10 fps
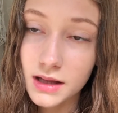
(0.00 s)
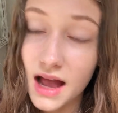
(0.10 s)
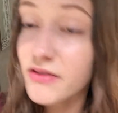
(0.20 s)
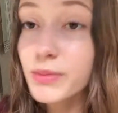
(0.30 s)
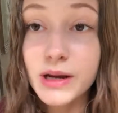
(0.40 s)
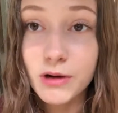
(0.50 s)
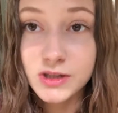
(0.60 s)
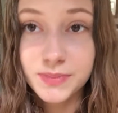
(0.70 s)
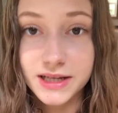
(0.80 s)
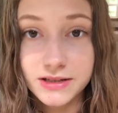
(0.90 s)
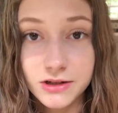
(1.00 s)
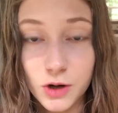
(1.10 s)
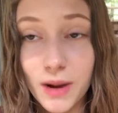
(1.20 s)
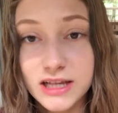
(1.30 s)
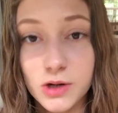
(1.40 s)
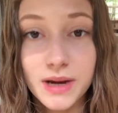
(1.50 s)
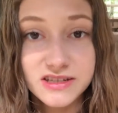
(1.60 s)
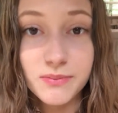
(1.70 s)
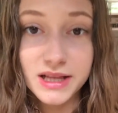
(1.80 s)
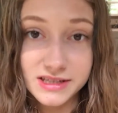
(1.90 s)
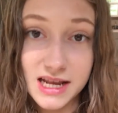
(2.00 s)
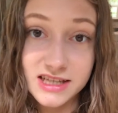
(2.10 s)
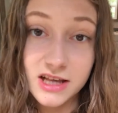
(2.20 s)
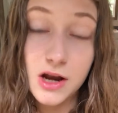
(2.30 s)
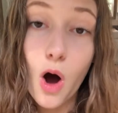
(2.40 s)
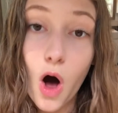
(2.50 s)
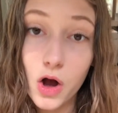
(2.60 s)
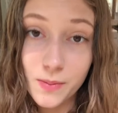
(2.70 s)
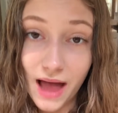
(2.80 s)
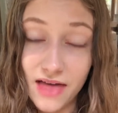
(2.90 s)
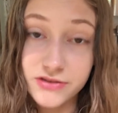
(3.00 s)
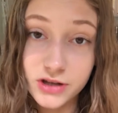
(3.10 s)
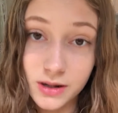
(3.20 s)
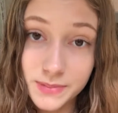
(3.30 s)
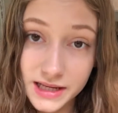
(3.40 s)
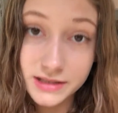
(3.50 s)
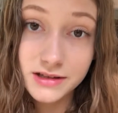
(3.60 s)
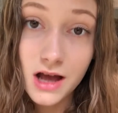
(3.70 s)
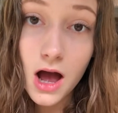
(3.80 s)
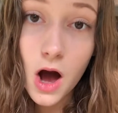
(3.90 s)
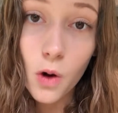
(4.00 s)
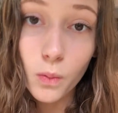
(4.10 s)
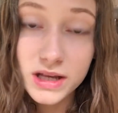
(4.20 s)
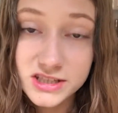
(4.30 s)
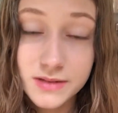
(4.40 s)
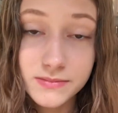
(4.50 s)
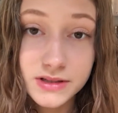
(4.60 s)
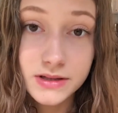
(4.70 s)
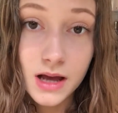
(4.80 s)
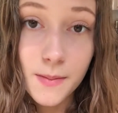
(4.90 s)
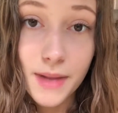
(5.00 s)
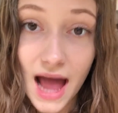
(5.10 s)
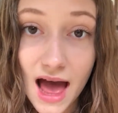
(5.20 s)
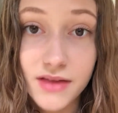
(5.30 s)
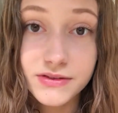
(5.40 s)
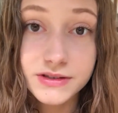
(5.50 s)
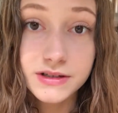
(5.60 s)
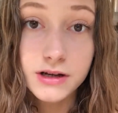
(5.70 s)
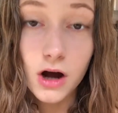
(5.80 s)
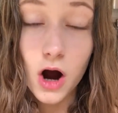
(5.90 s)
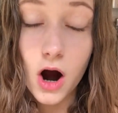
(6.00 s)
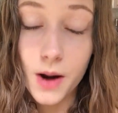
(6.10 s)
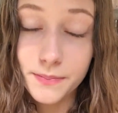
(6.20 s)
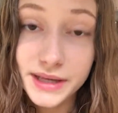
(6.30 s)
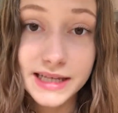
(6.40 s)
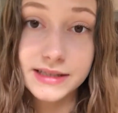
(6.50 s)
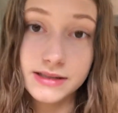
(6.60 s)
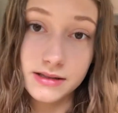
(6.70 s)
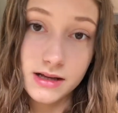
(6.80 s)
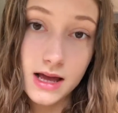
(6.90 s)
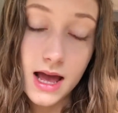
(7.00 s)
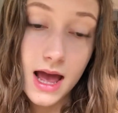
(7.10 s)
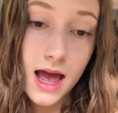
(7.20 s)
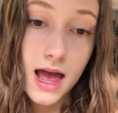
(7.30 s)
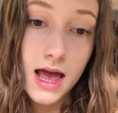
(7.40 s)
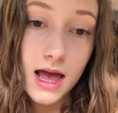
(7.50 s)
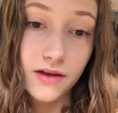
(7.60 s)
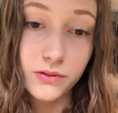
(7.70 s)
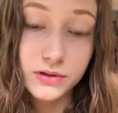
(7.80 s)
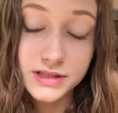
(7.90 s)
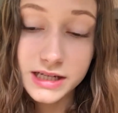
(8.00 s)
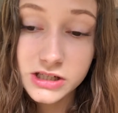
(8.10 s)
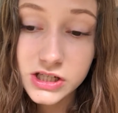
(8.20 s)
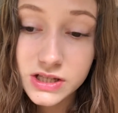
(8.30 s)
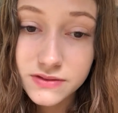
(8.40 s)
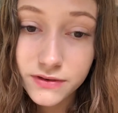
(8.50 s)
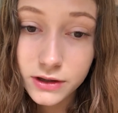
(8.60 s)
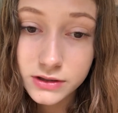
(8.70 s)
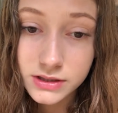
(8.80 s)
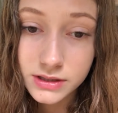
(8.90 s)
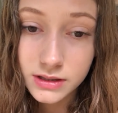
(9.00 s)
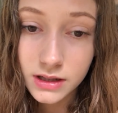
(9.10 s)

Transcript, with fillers: everybody wants peace. Her ways are ways of pleasantness, and all her paths are peace. Wisdom's paths are peace. If you will seek Jesus first,